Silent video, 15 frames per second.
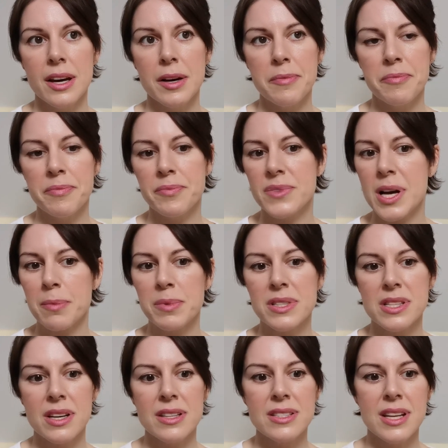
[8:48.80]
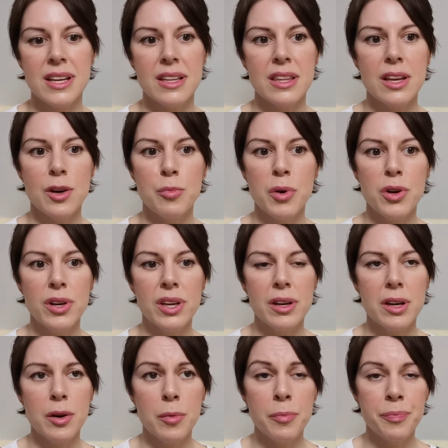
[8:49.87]
um, tablets that I take, the omega,
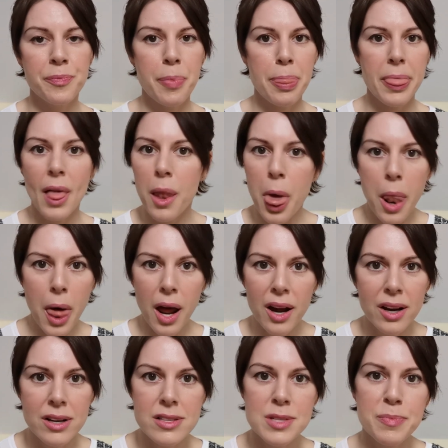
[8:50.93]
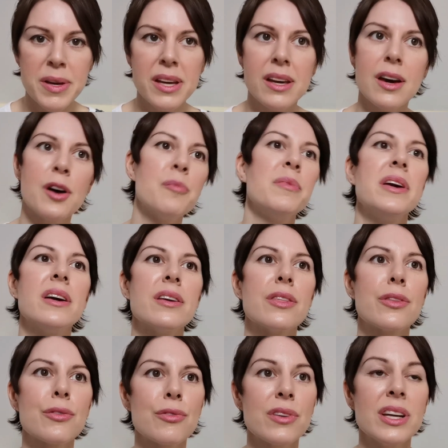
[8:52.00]
um, blah, blah, blah, can't speak, omega
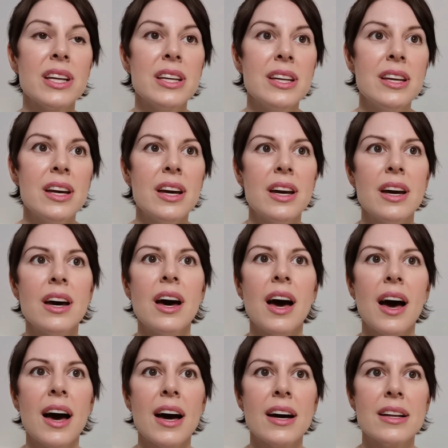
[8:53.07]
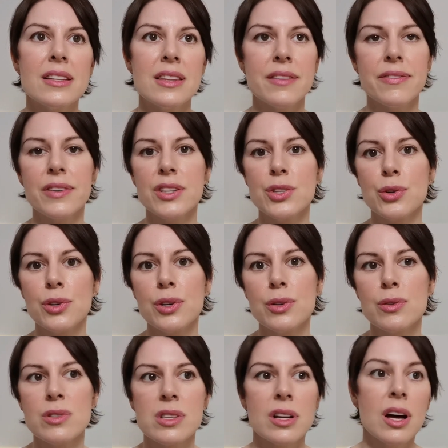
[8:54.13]
three and the fish
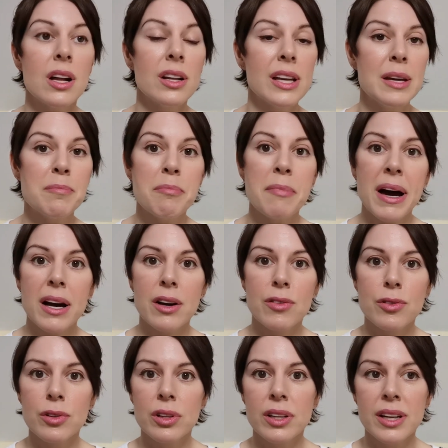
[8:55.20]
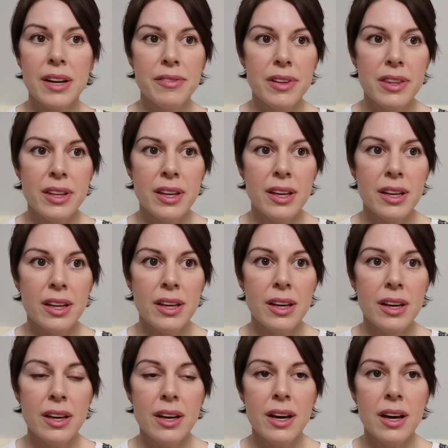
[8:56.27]
oils, and I'll eat mackerel and
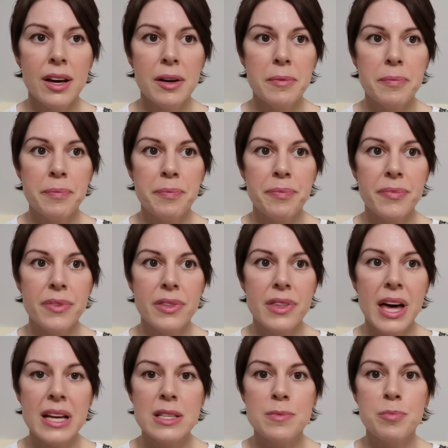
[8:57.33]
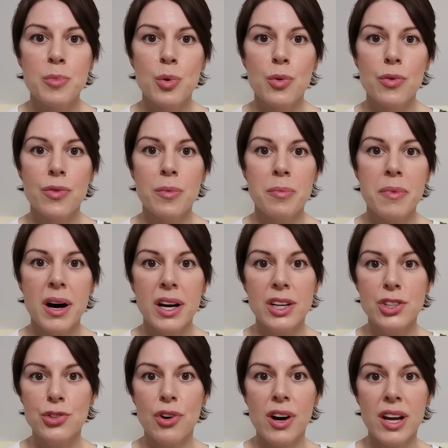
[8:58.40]
everything, um, that's more for my
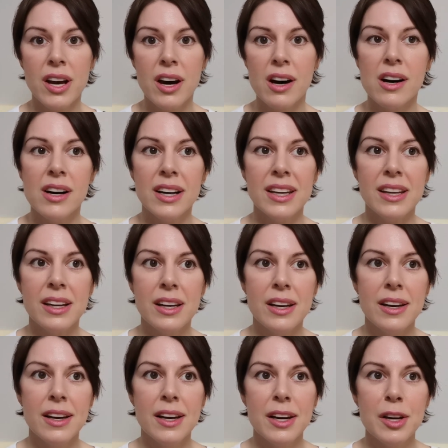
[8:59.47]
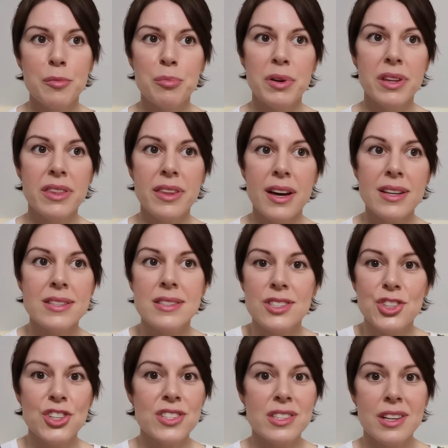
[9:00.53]
dry eye. But that's
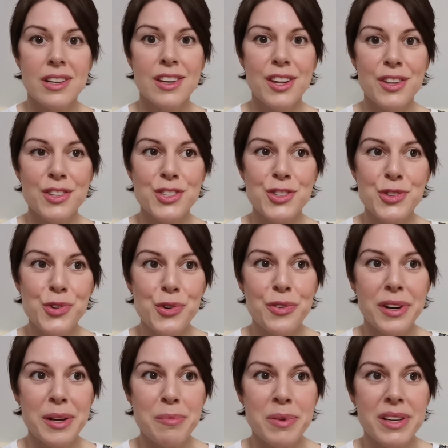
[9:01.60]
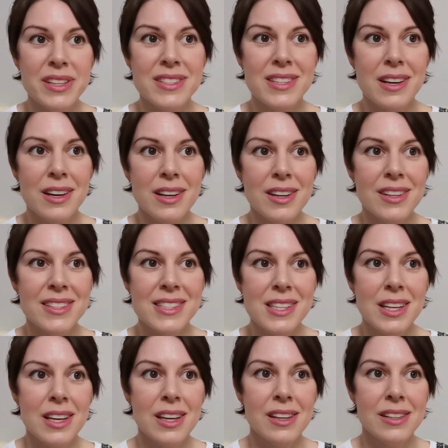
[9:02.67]
just another story, because I could
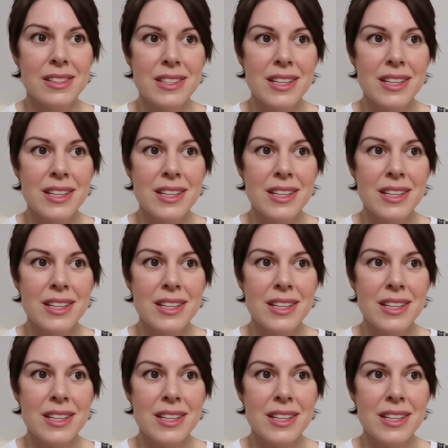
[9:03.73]
sit here